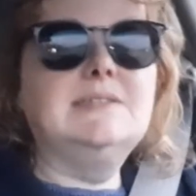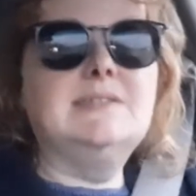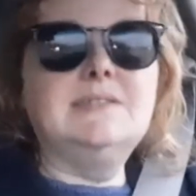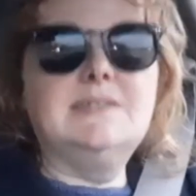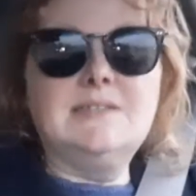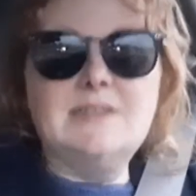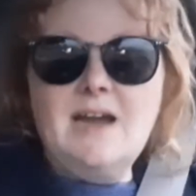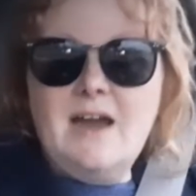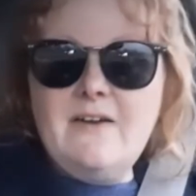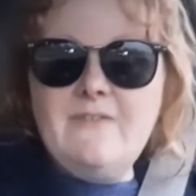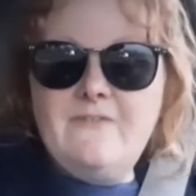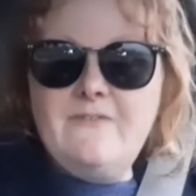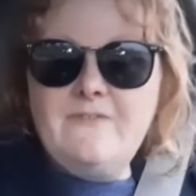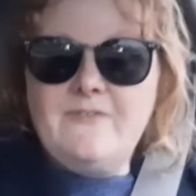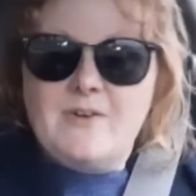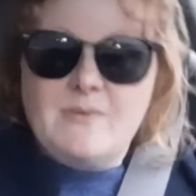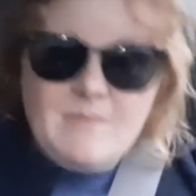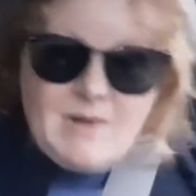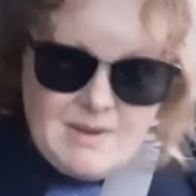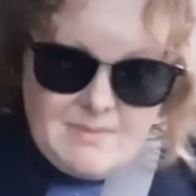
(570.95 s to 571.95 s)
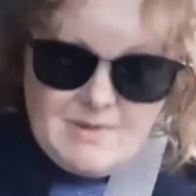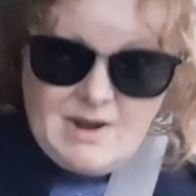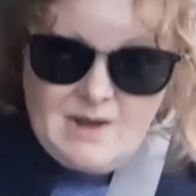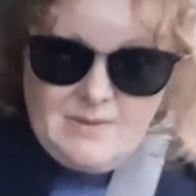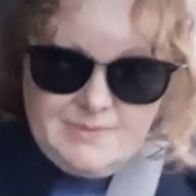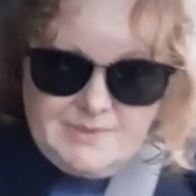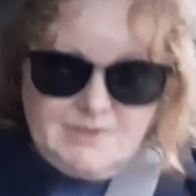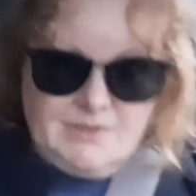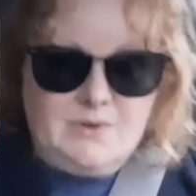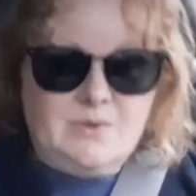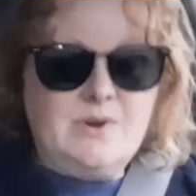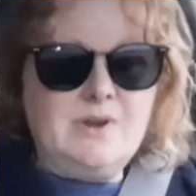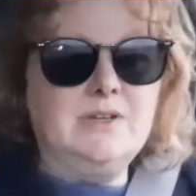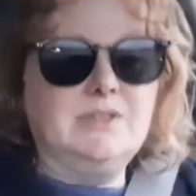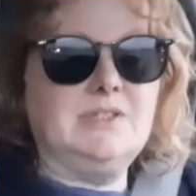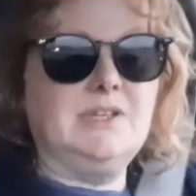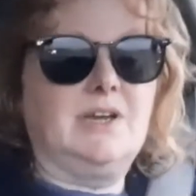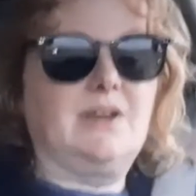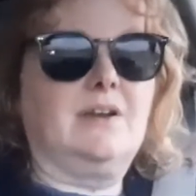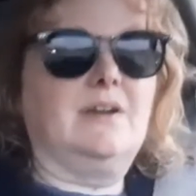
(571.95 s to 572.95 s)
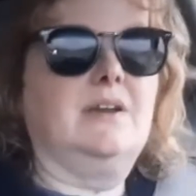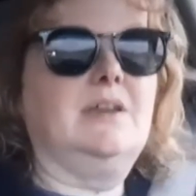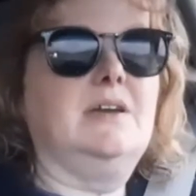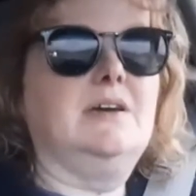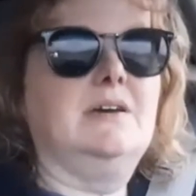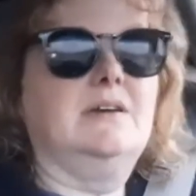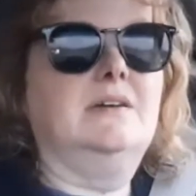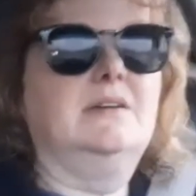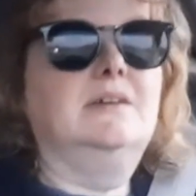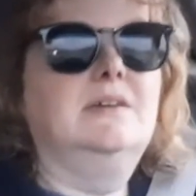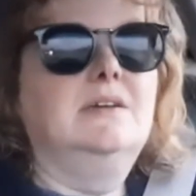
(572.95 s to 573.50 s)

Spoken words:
stuff from my mom's storage area